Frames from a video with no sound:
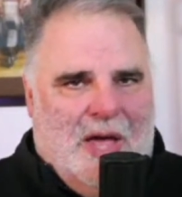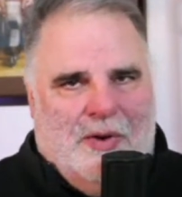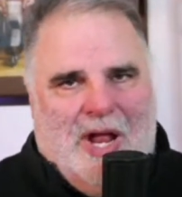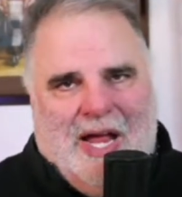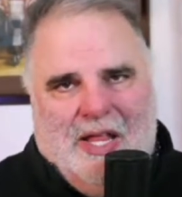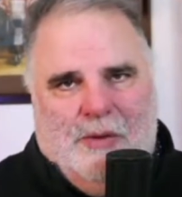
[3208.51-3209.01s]
would
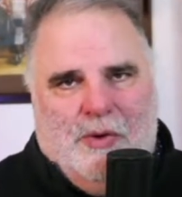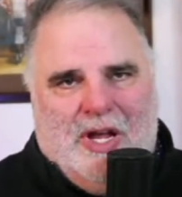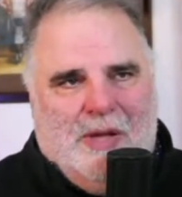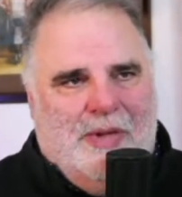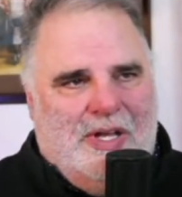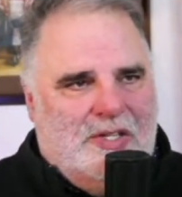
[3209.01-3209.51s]
highly
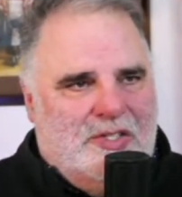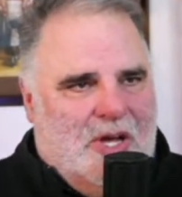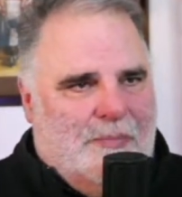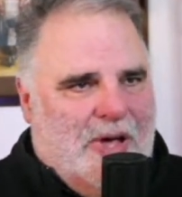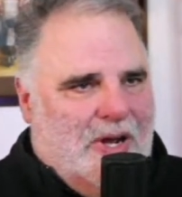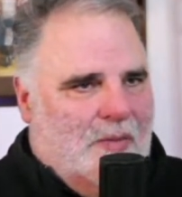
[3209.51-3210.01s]
recommend you
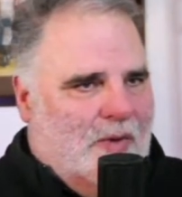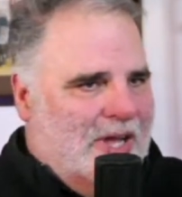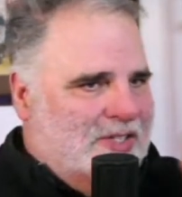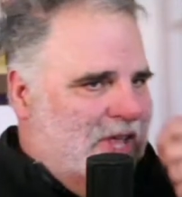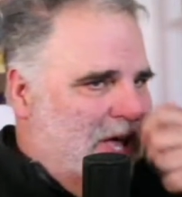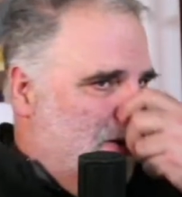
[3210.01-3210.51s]
jump on and
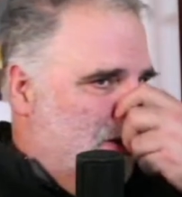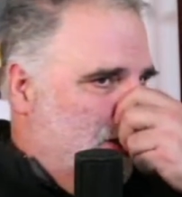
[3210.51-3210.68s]
watch that.